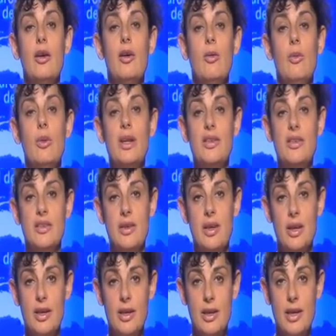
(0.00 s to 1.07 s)
Once
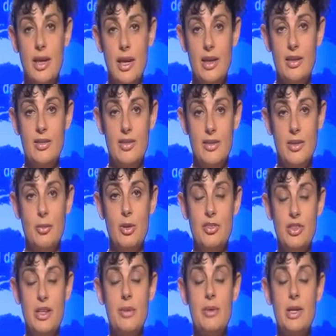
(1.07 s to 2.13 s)
an
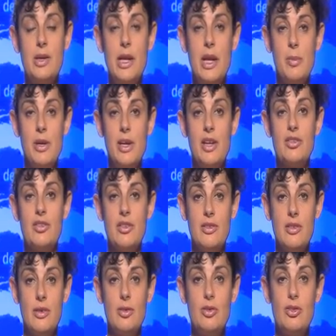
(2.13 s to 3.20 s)
application is
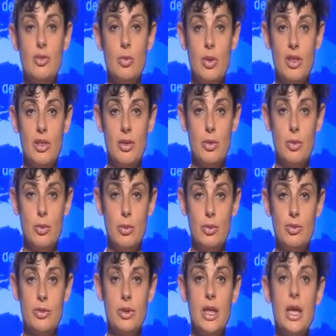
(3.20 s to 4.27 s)
lodged with the
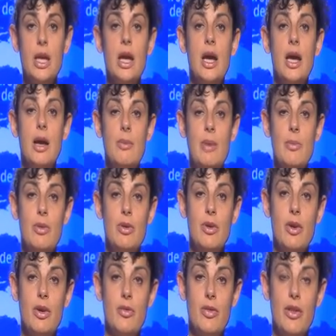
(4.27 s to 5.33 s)
court, a member
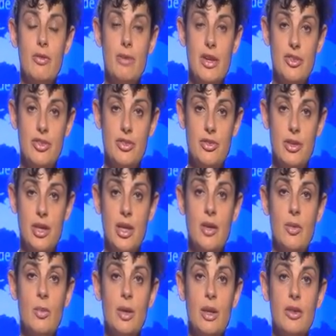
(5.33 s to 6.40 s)
of the registry
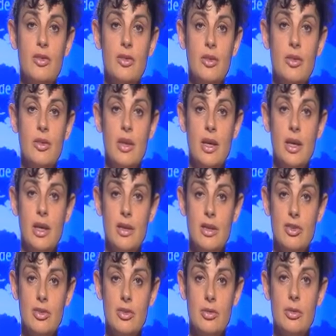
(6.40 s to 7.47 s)
will do the
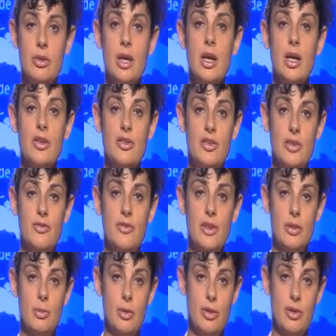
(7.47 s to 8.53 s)
initial
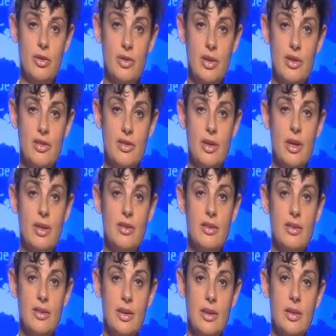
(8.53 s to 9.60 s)
sifting process and
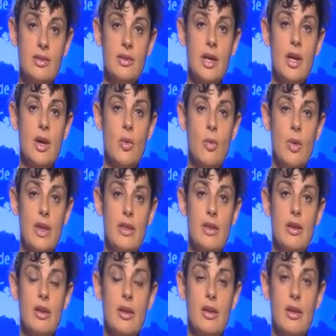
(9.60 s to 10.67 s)
decide
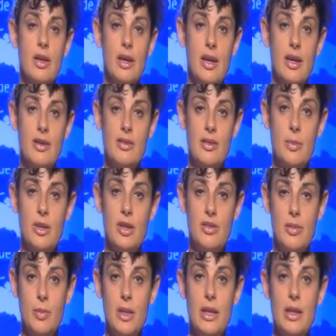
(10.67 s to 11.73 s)
whether the case appears
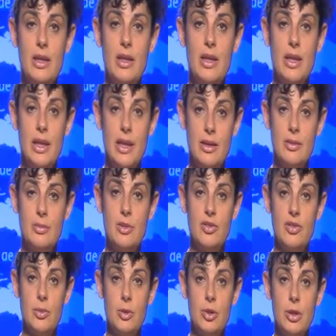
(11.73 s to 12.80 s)
to be clearly
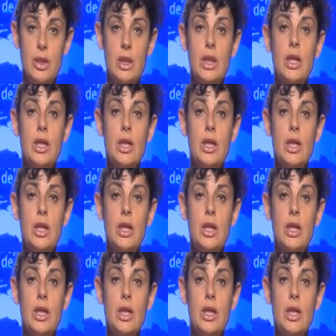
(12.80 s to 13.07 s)
inadmissible